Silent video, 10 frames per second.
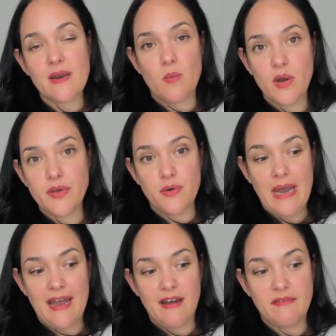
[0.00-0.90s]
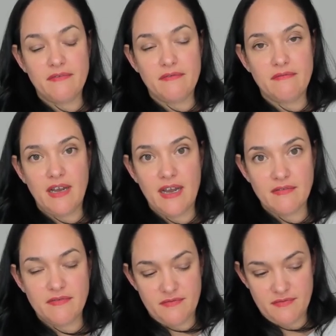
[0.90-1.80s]
And what you have
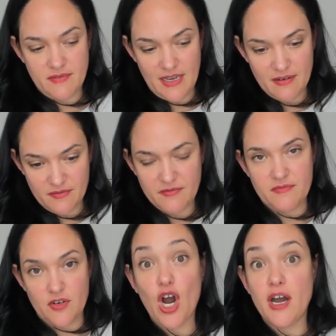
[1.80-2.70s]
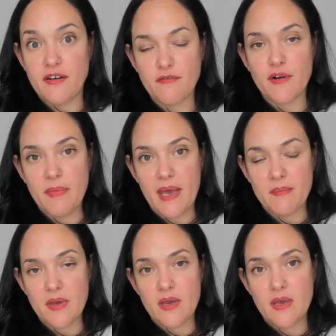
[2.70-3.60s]
gotten from them,
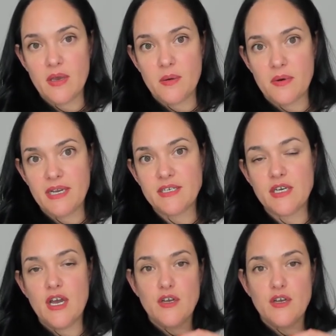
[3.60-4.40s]
right?